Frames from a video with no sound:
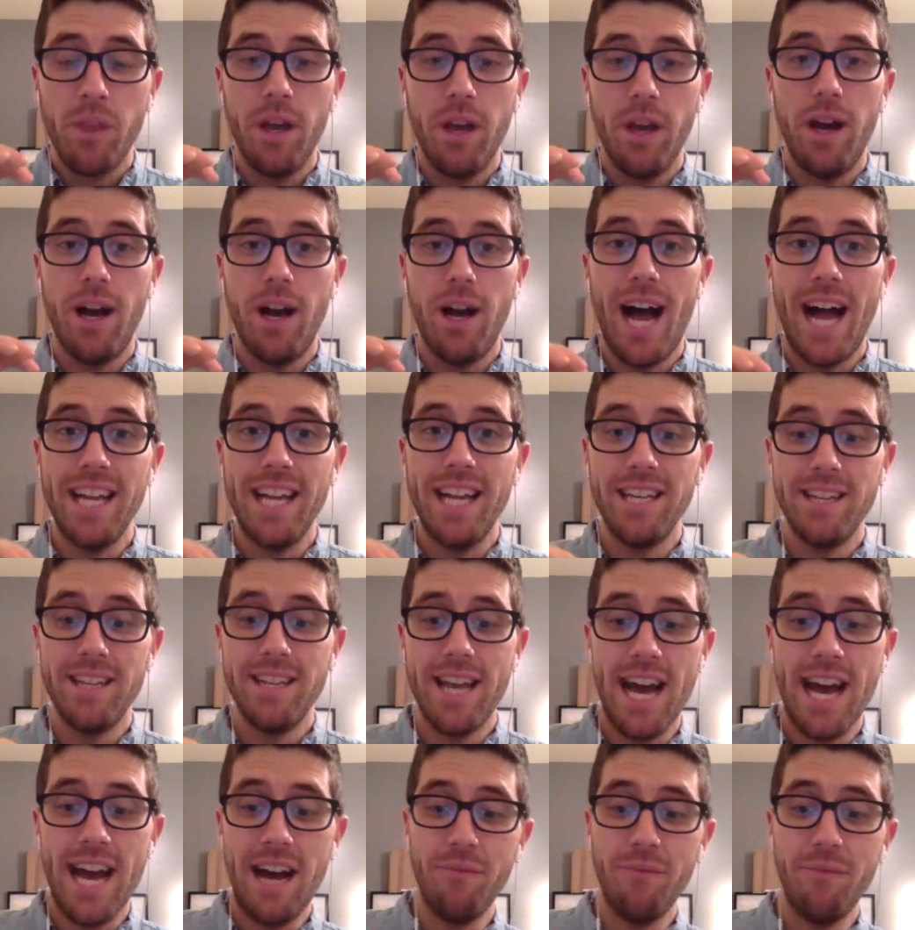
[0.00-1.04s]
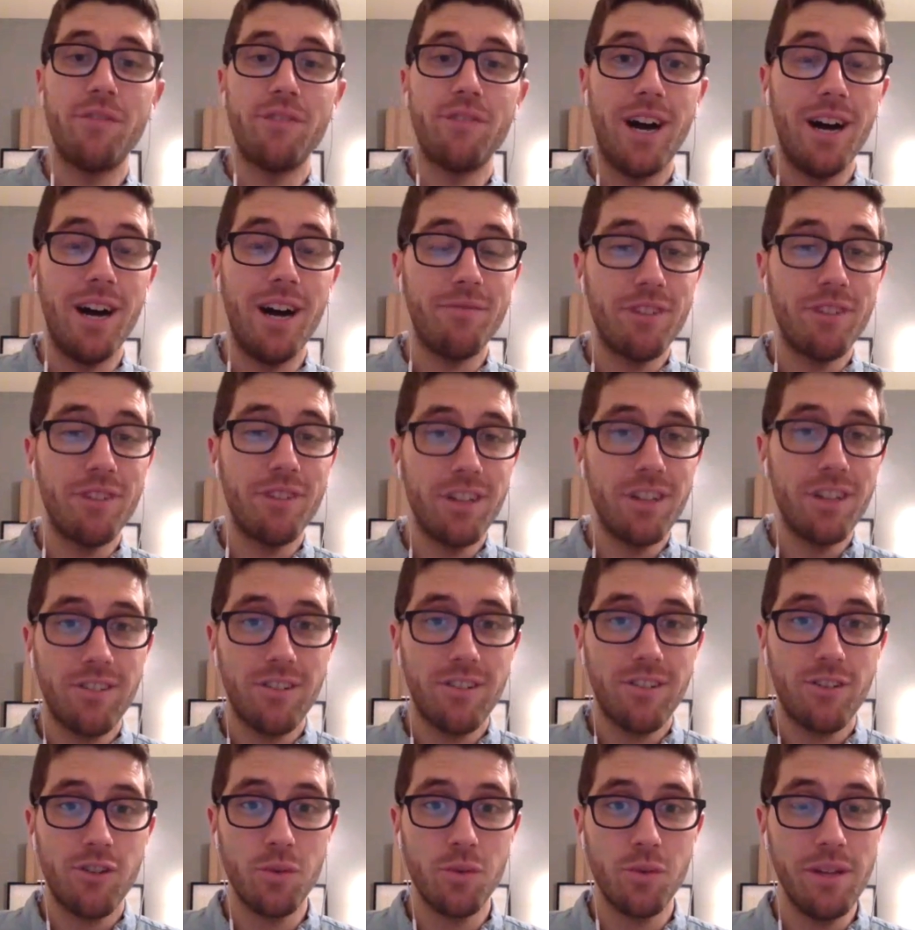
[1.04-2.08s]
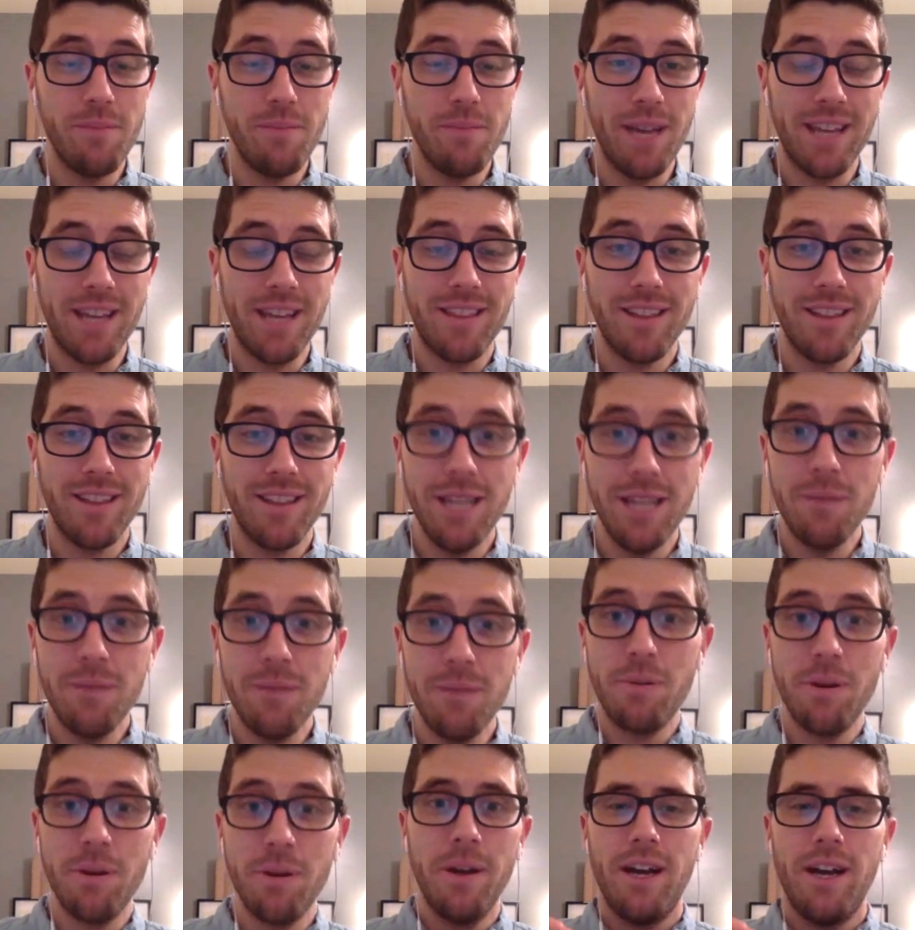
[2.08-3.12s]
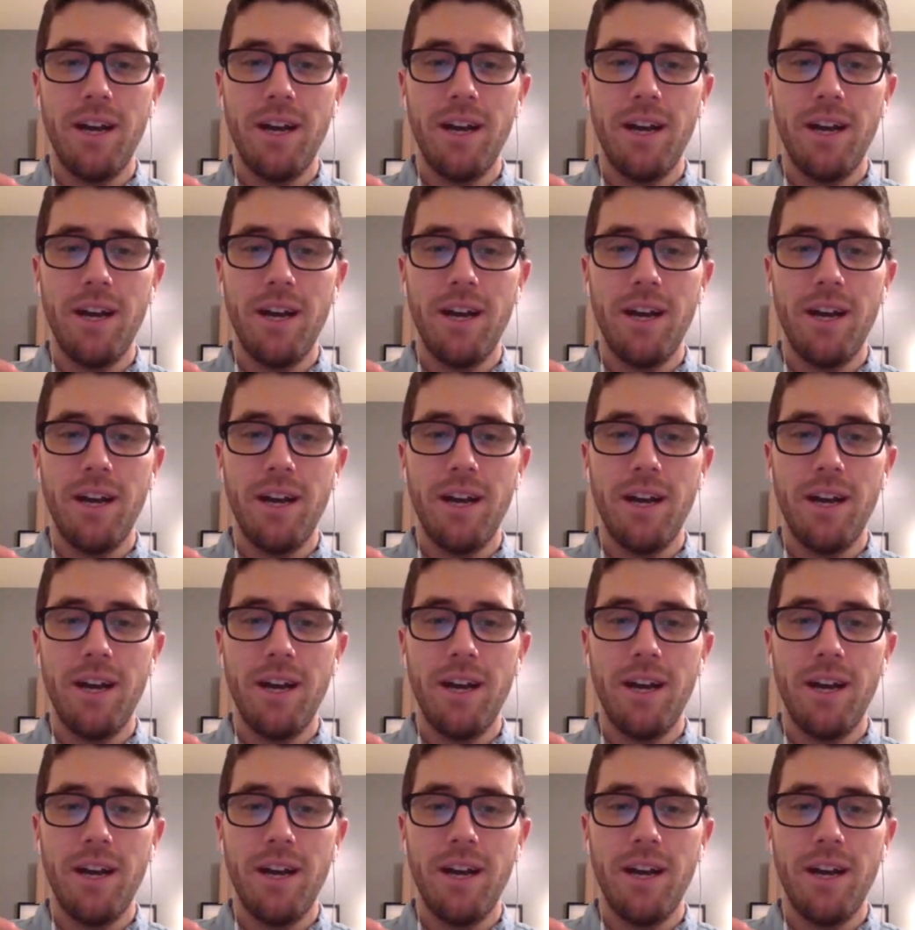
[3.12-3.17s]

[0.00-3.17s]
Uh, I didn't have the self confidence to really make the leap. I